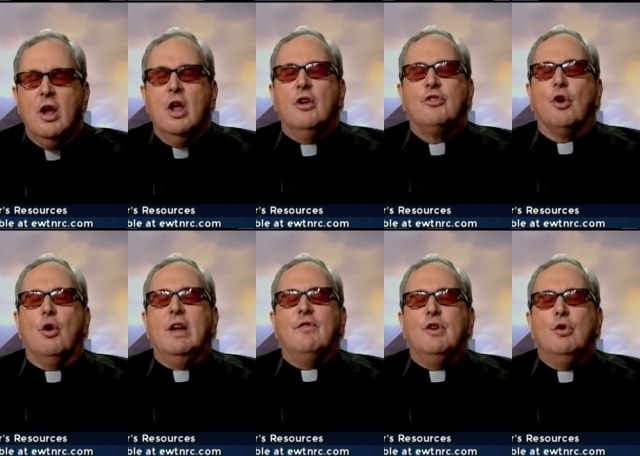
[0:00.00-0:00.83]
Mm-hmm. So,
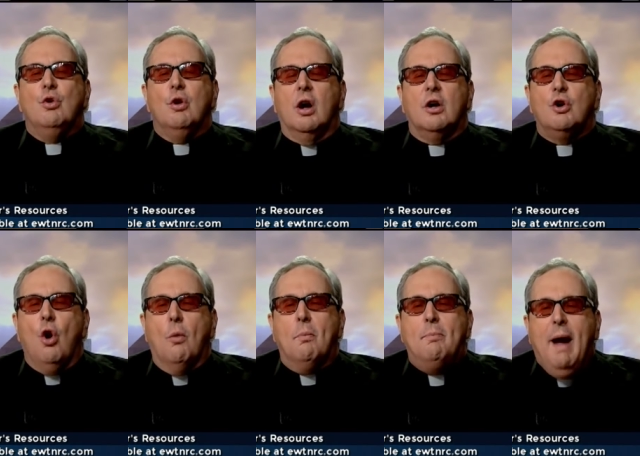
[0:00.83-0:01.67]
if you uh,
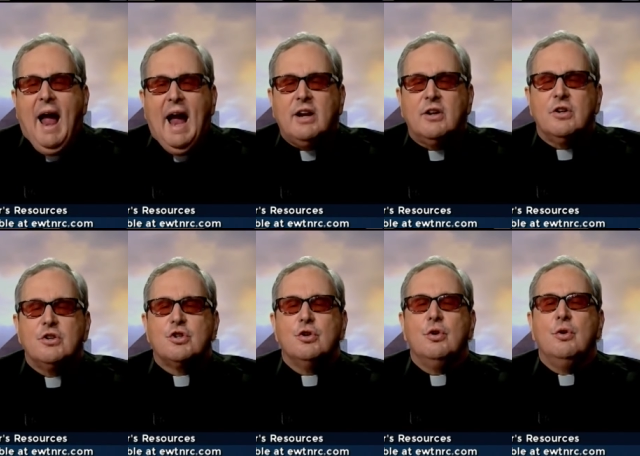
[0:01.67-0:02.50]
go back
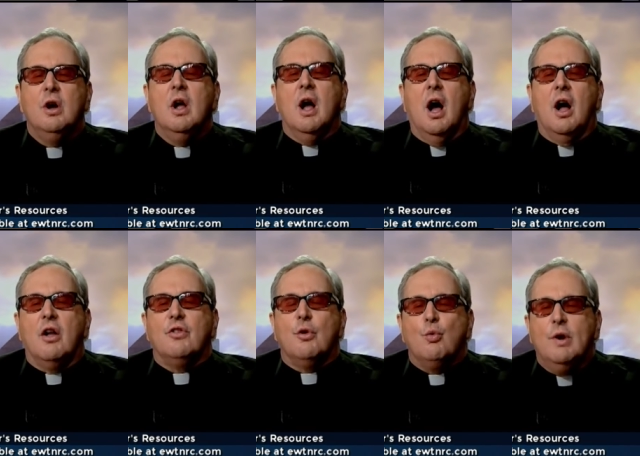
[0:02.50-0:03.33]
to
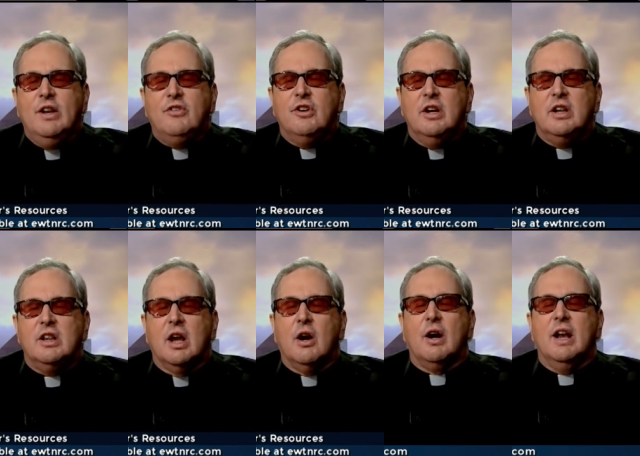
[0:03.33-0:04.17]
uh, the reasoning
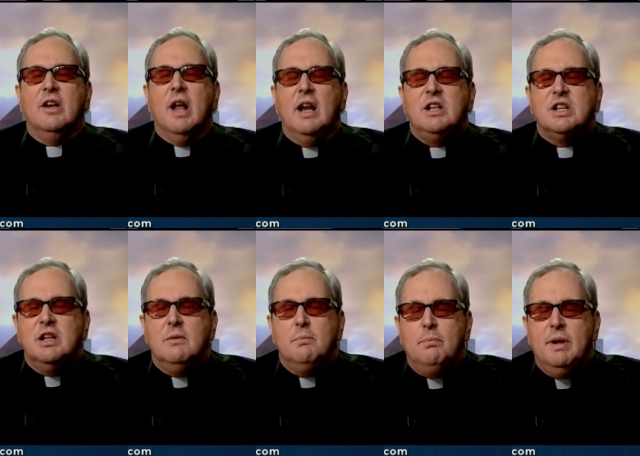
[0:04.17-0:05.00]
there in
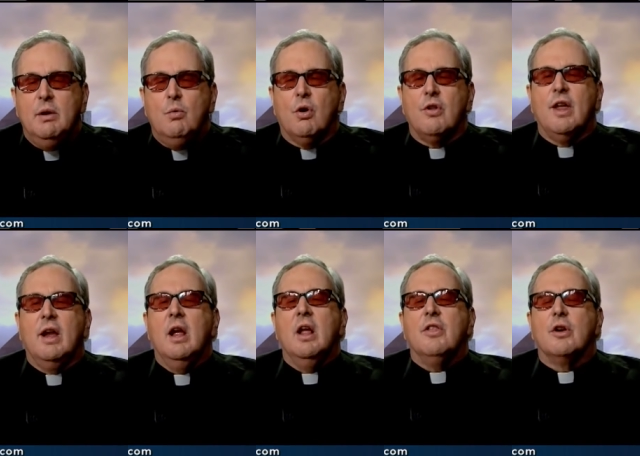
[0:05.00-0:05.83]
19b, where they,